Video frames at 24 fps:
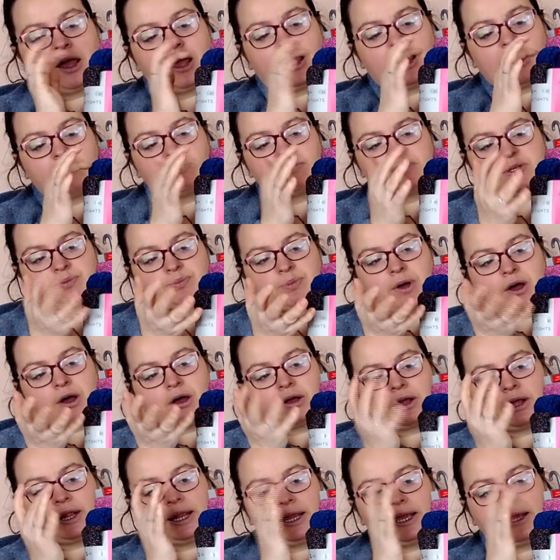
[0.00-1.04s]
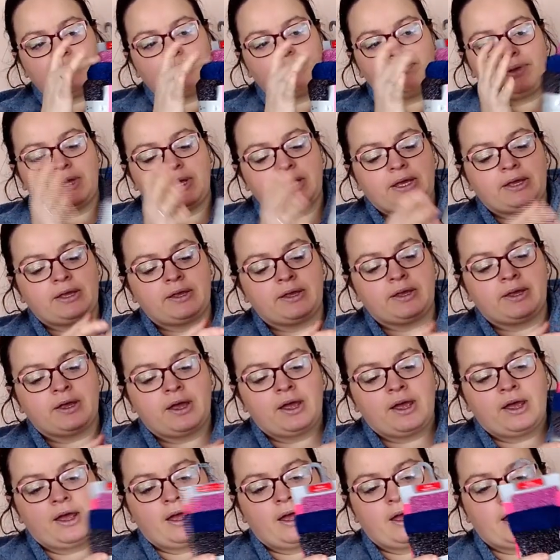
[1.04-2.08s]
um, sparkly and pink
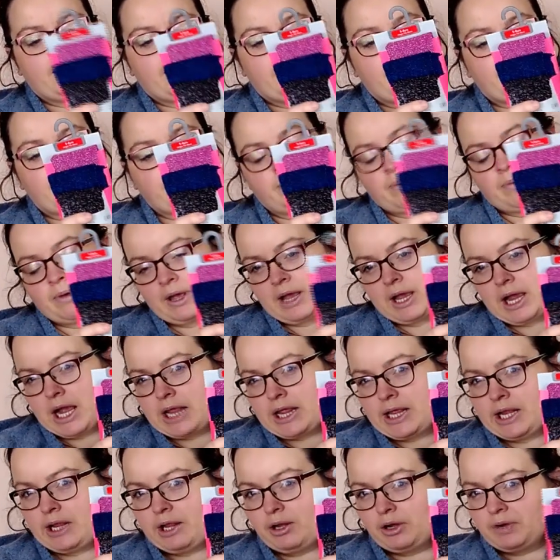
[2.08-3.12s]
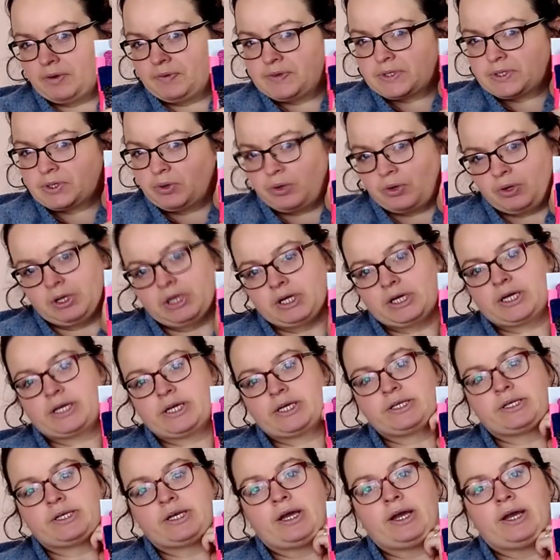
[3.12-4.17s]
um, Ellie loves
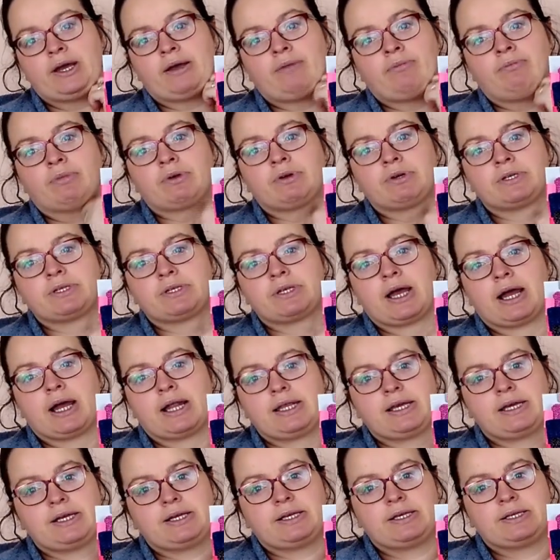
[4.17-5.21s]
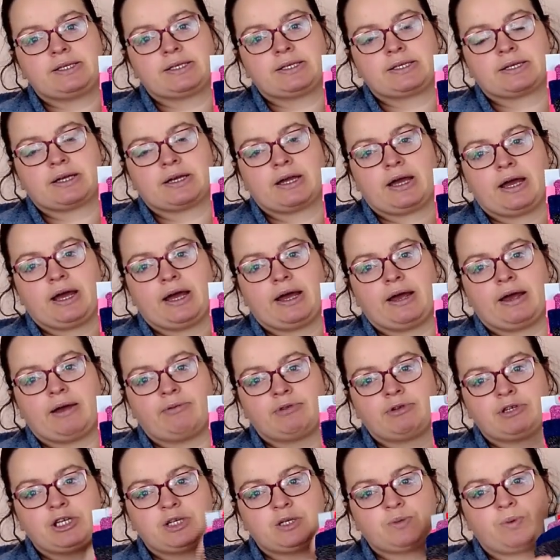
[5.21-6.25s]
colours because um, Ellie's
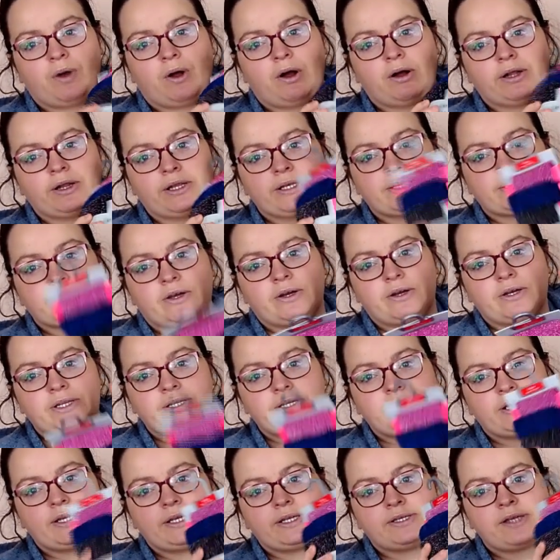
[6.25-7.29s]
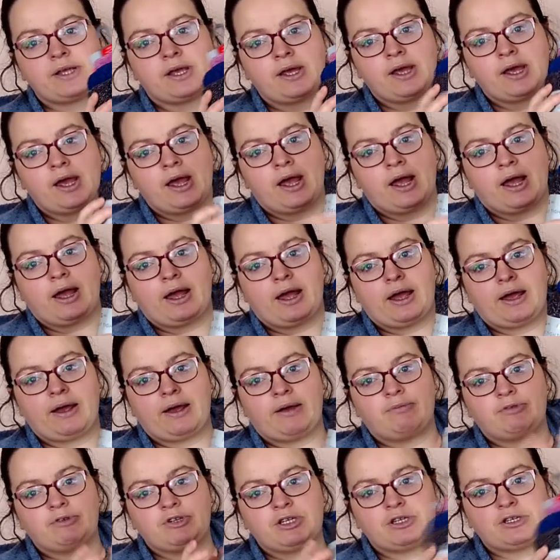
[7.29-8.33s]
um, she's partly sighted.
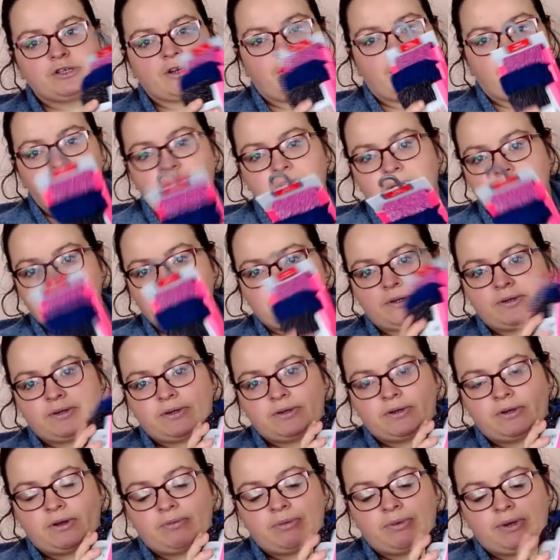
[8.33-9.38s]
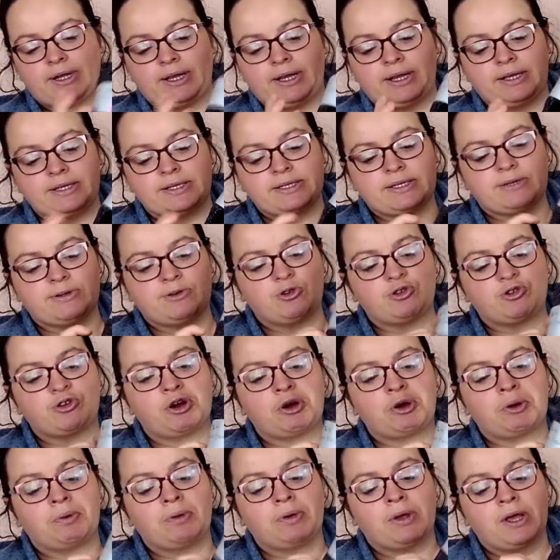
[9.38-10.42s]
Um, she's got Peter's anomaly
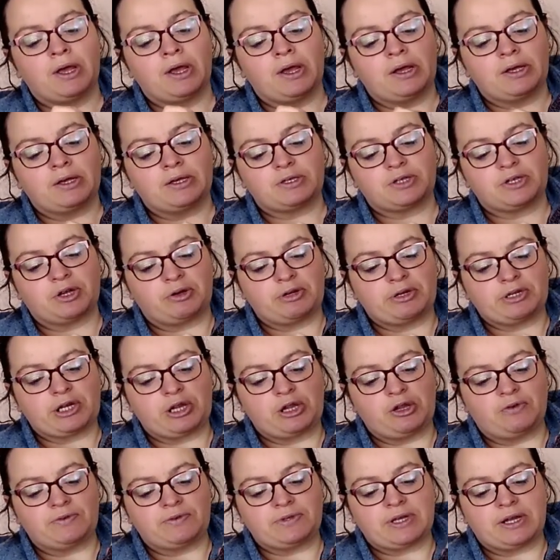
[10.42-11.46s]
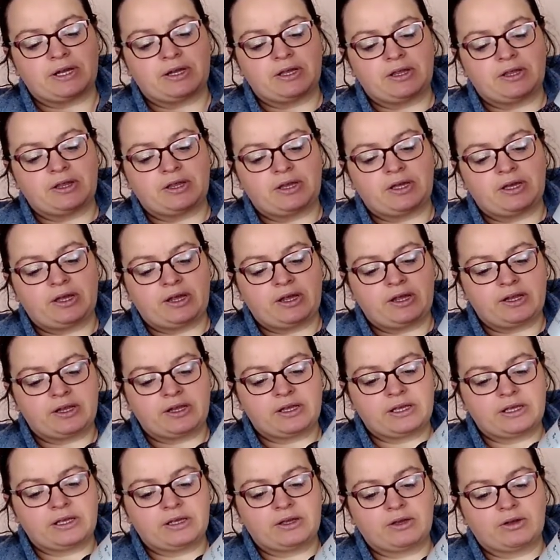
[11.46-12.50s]
syndrome, so she loves
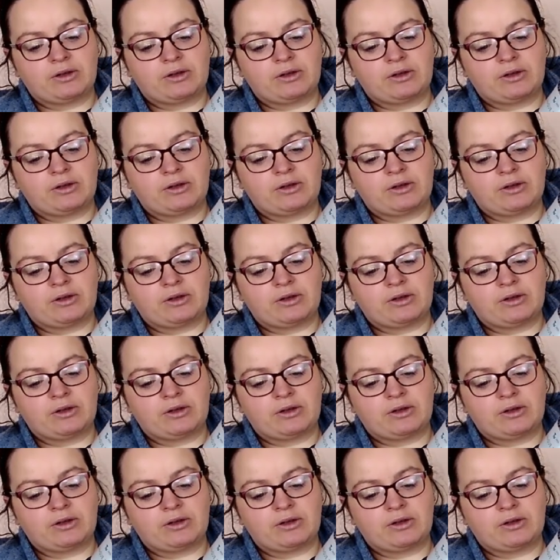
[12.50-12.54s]
anything